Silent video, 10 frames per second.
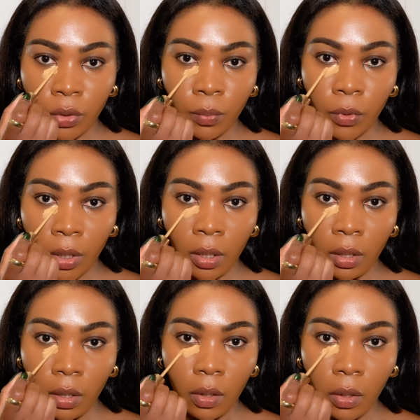
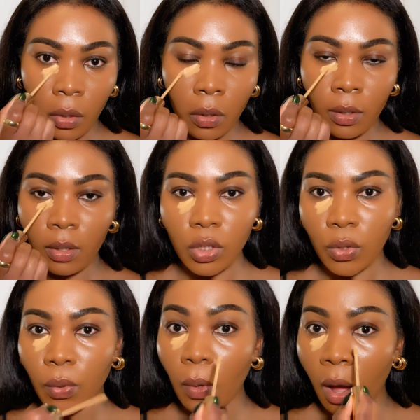Tilbury
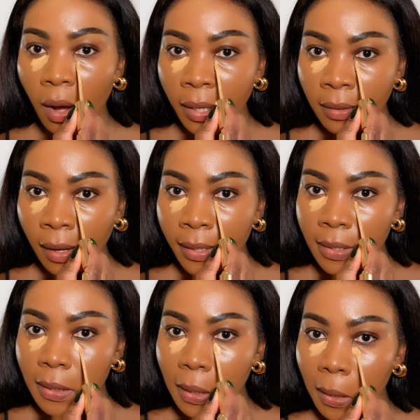to
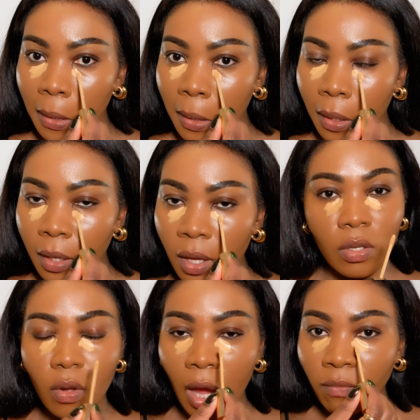highlight.
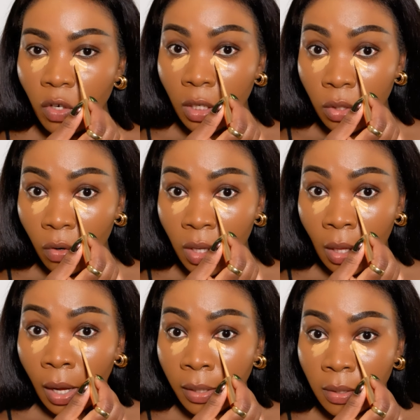So I'm really sorry
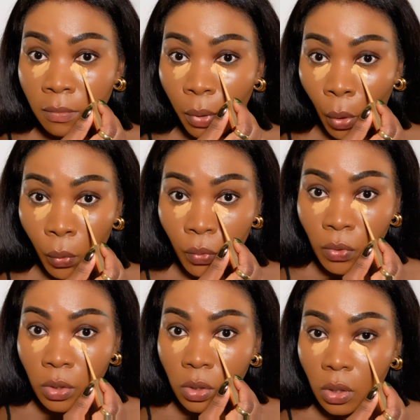that I didn't
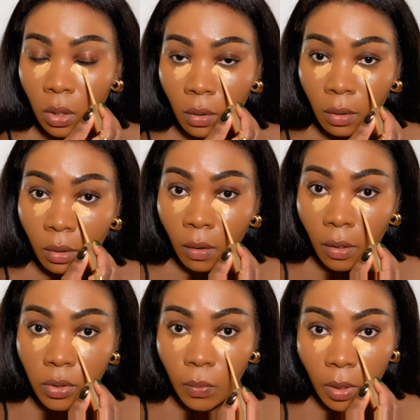post
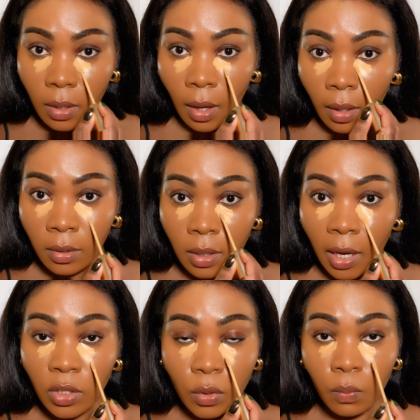last weekend.
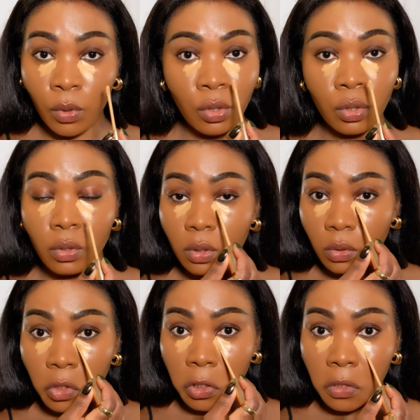I just was
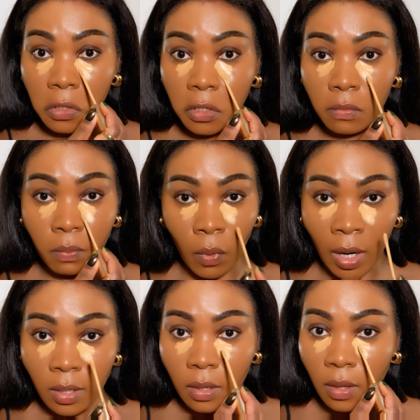just
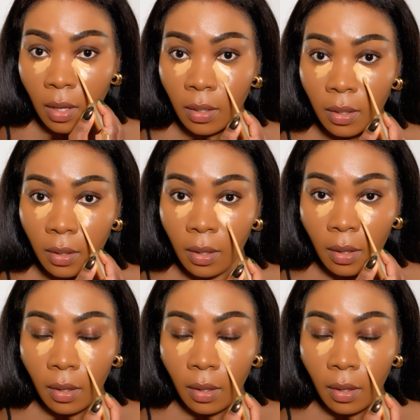spread thin.